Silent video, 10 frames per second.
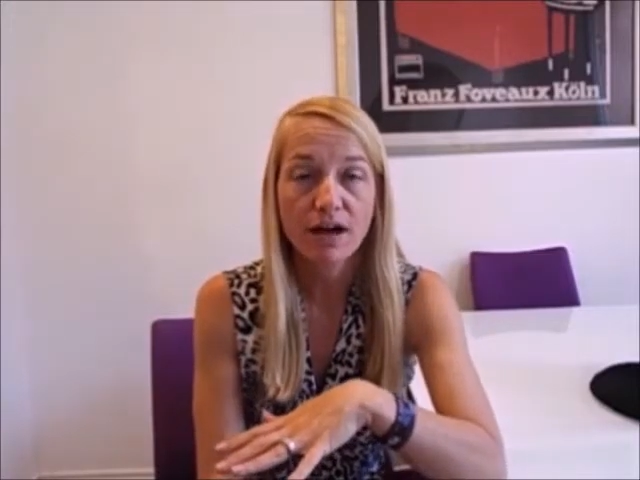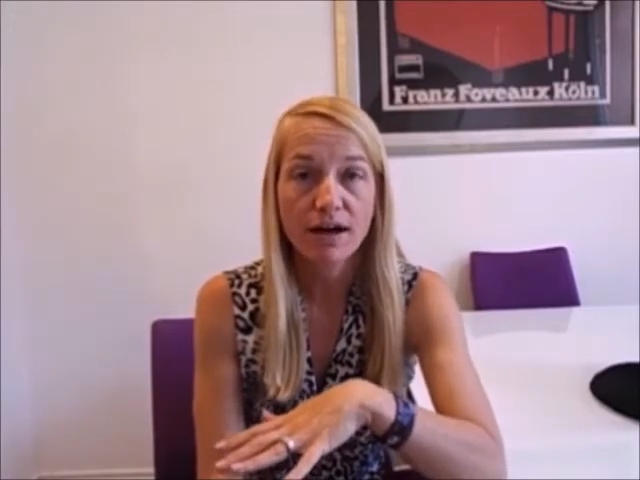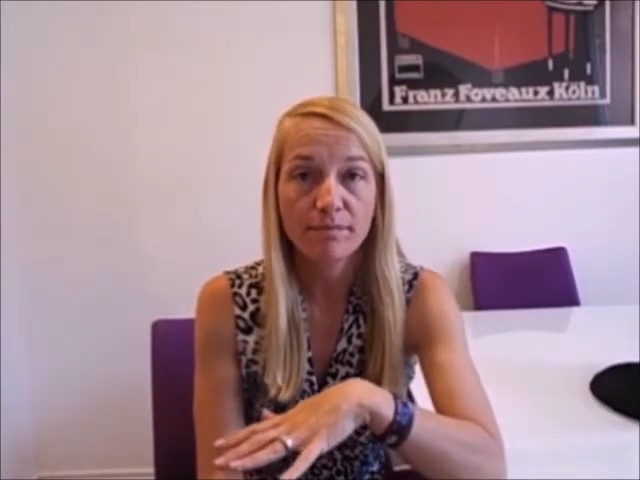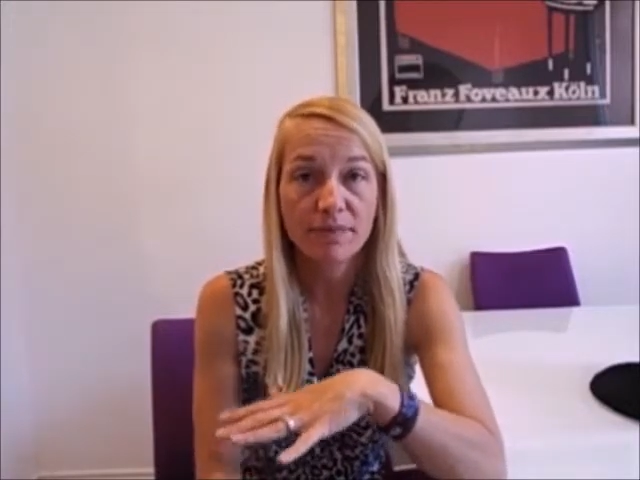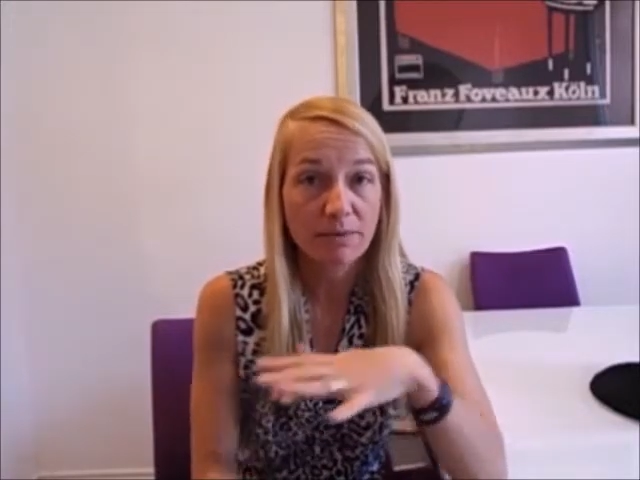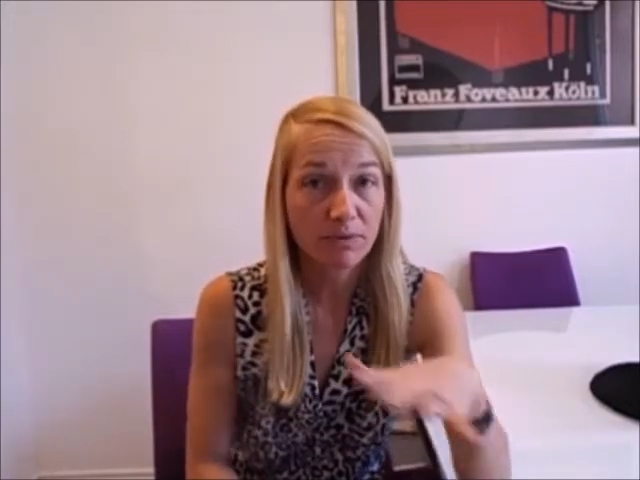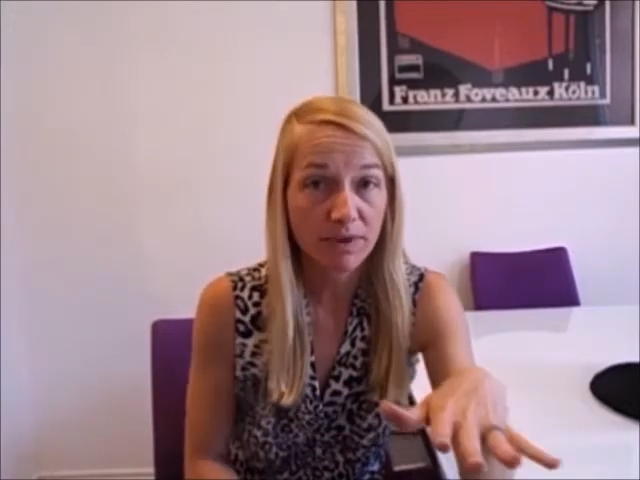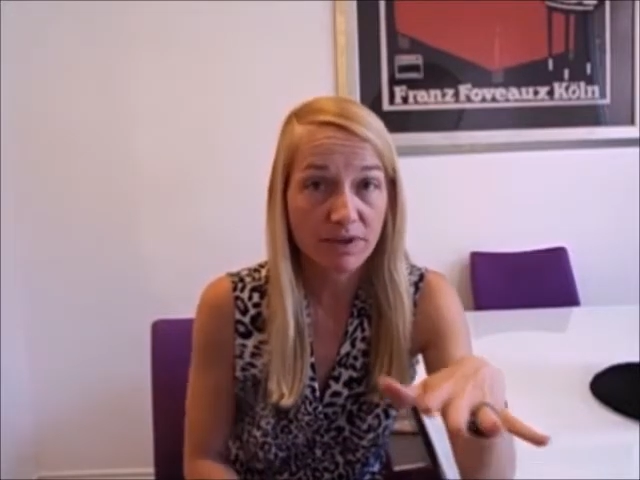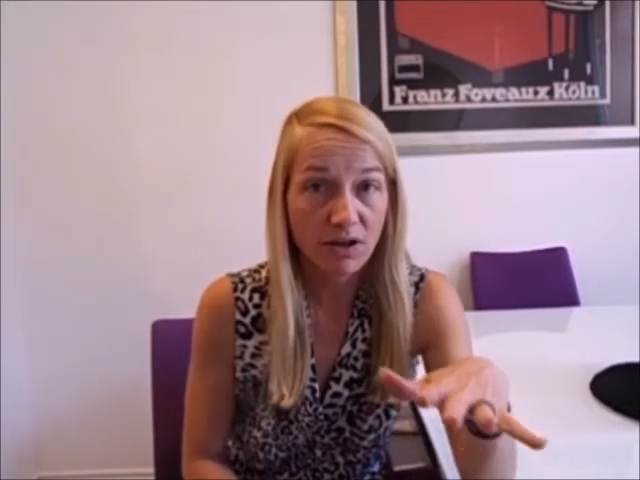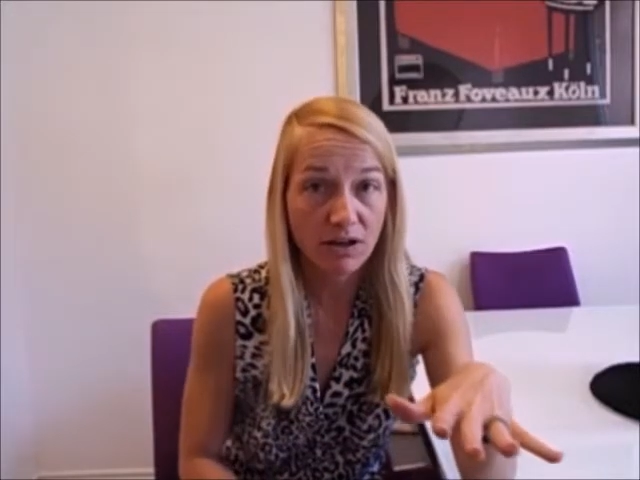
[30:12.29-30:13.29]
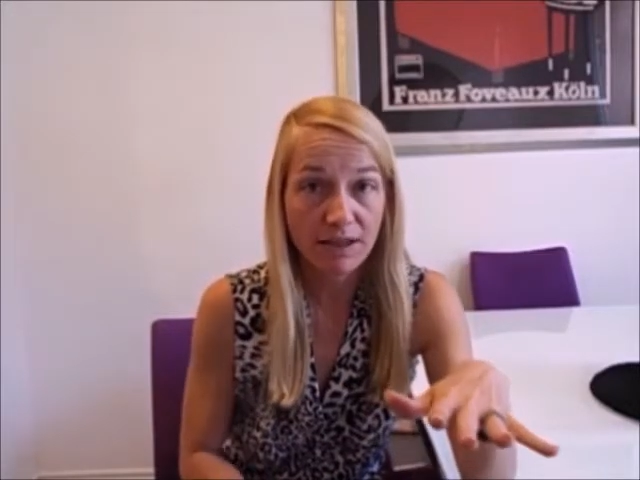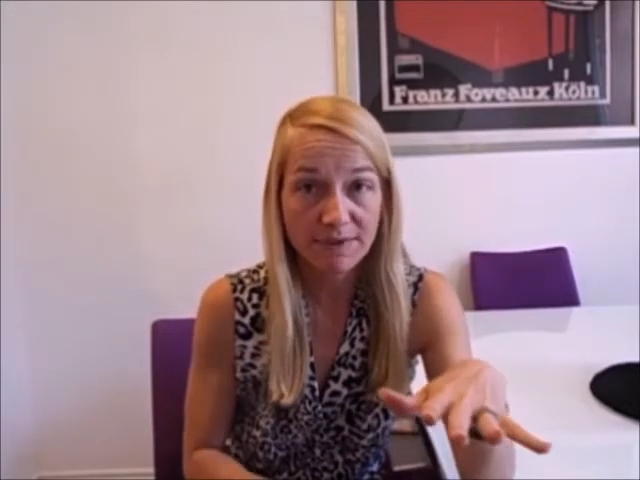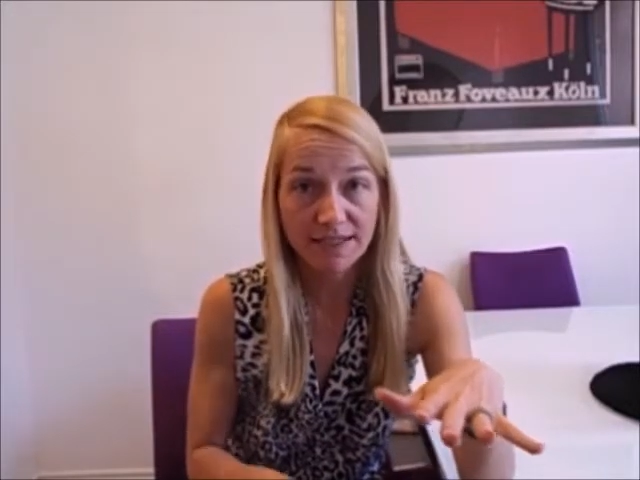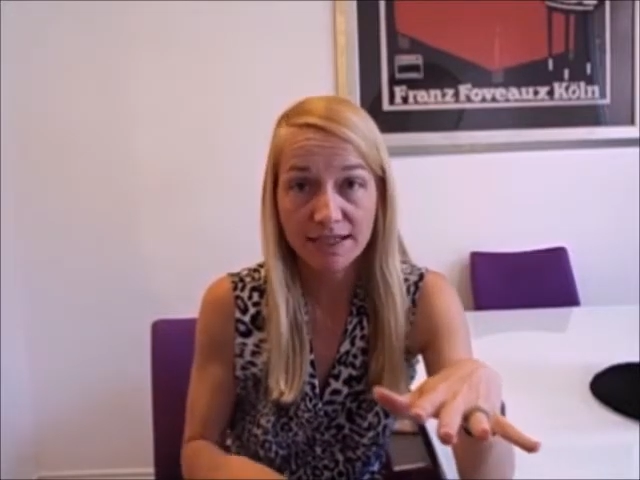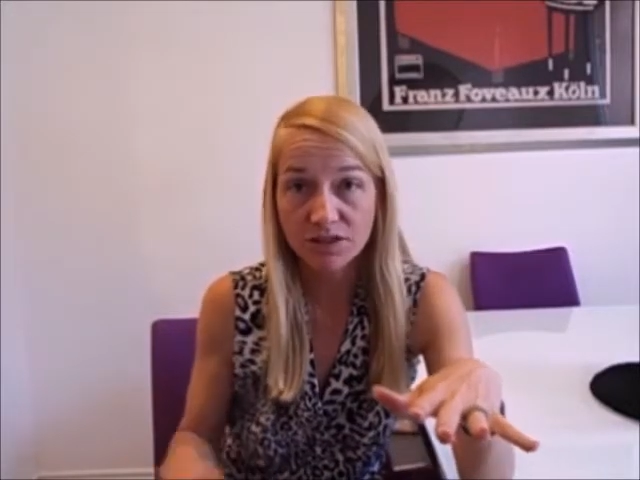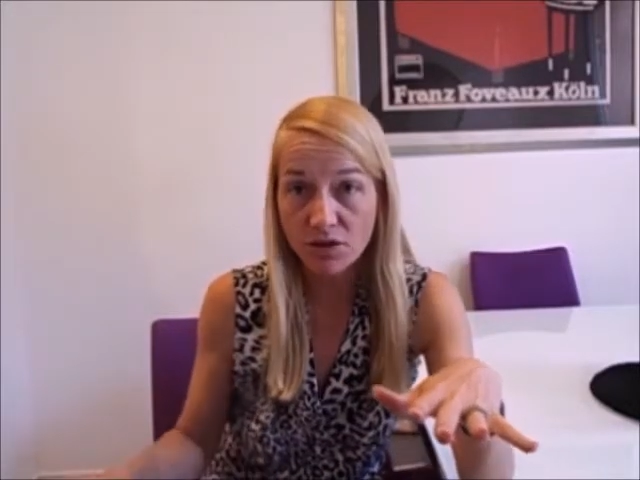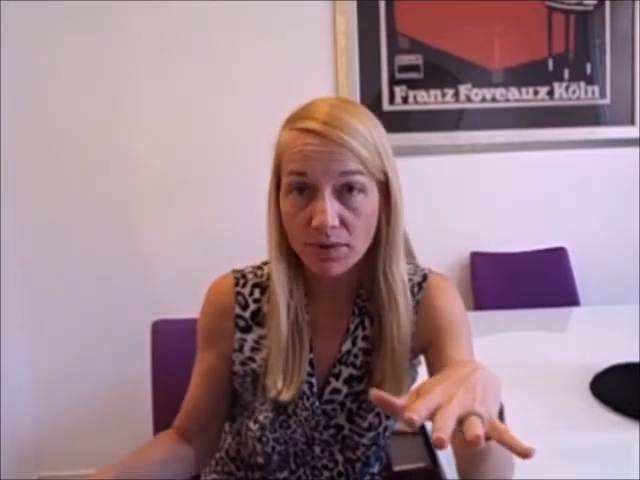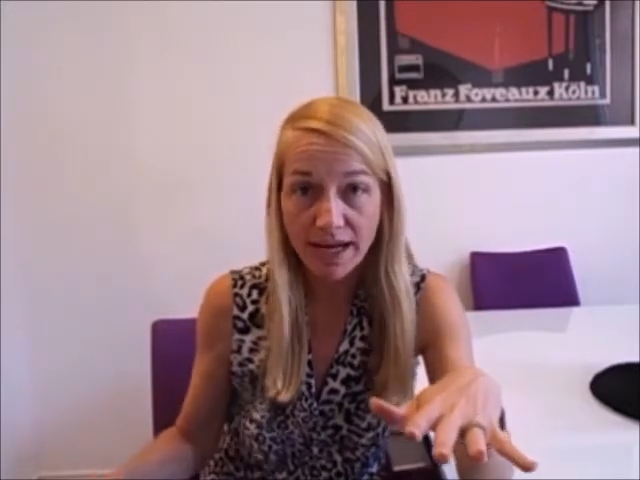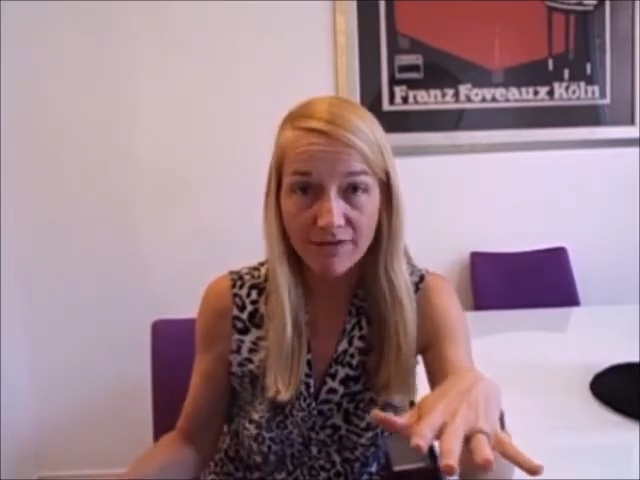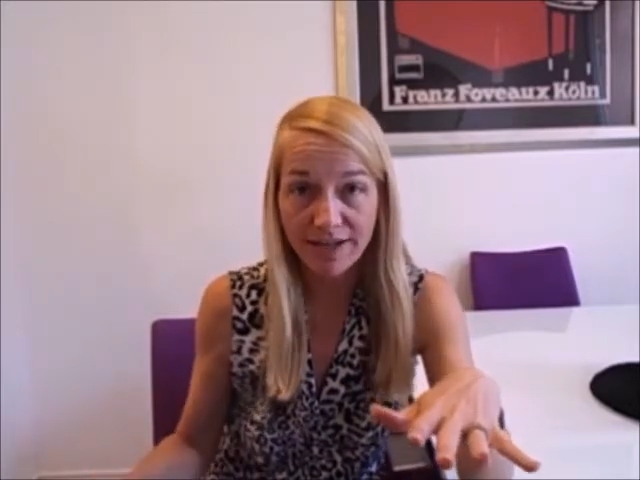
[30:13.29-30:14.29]
Um, people with narcolepsy that
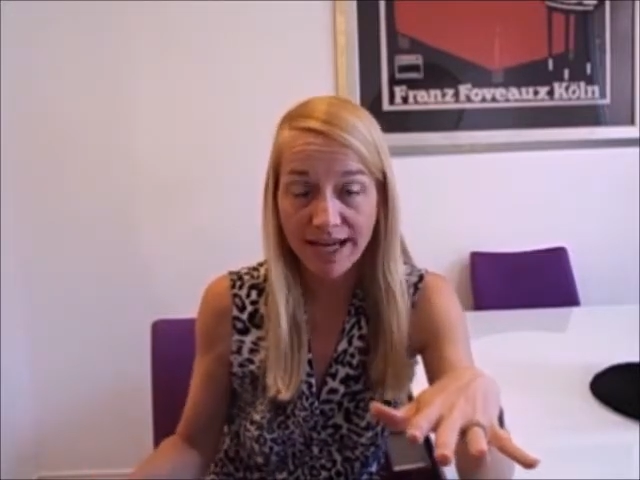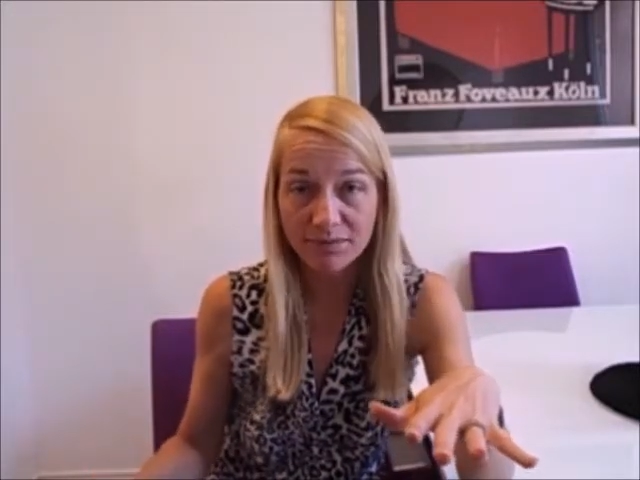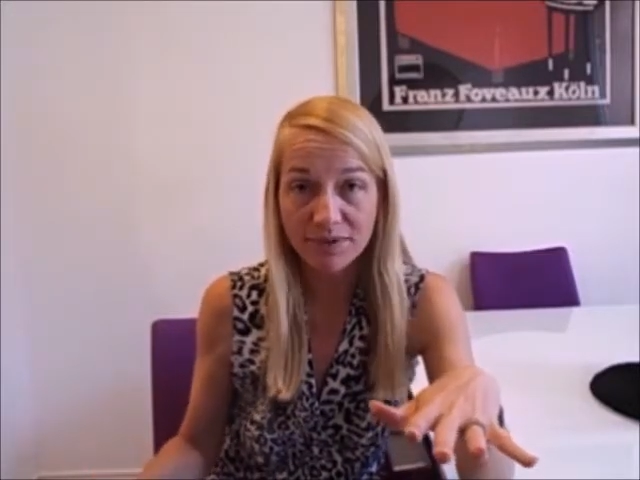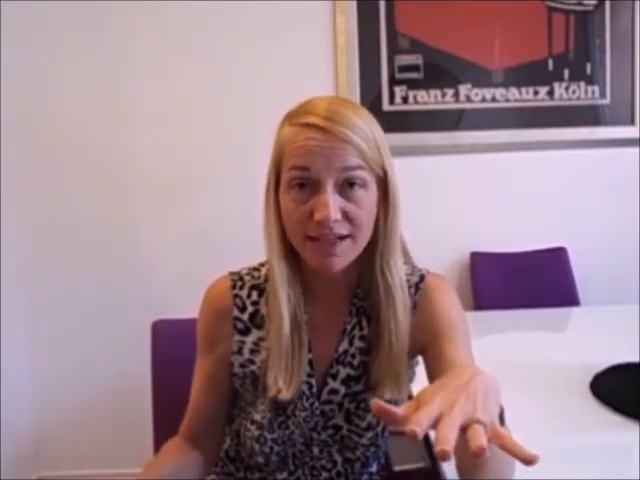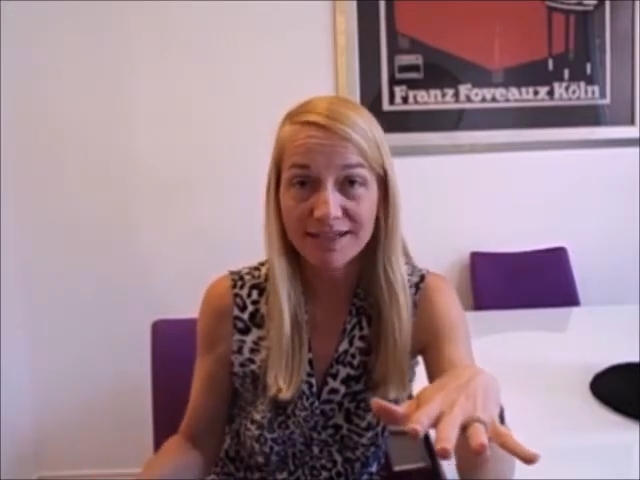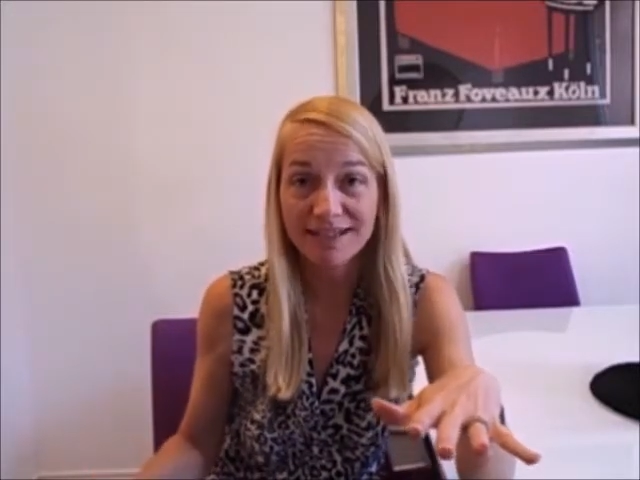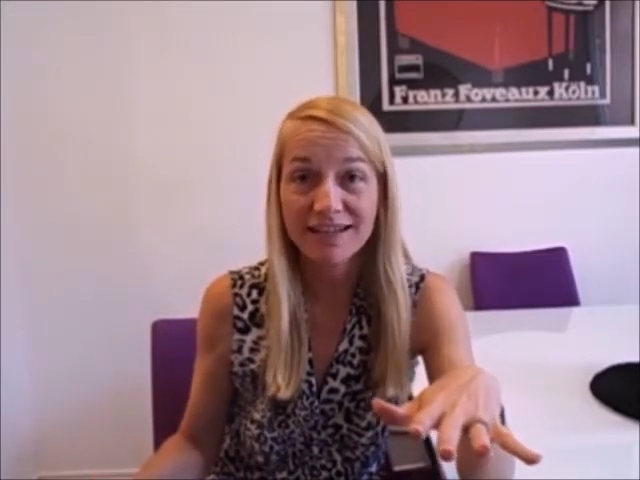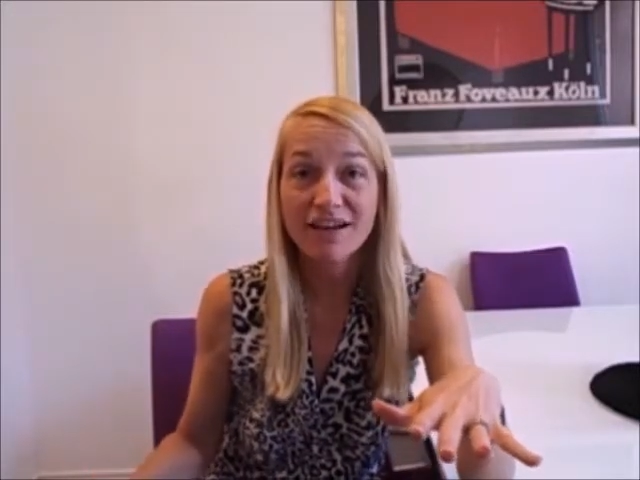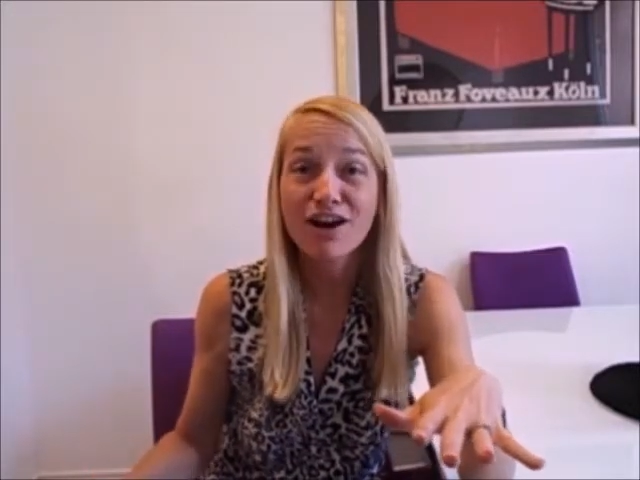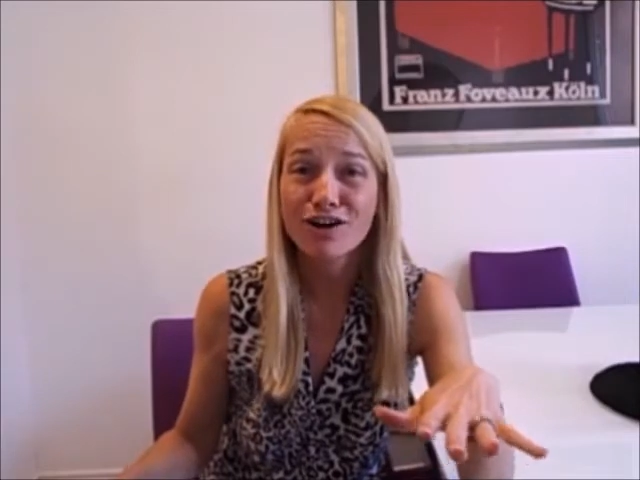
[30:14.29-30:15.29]
don't have cataplexy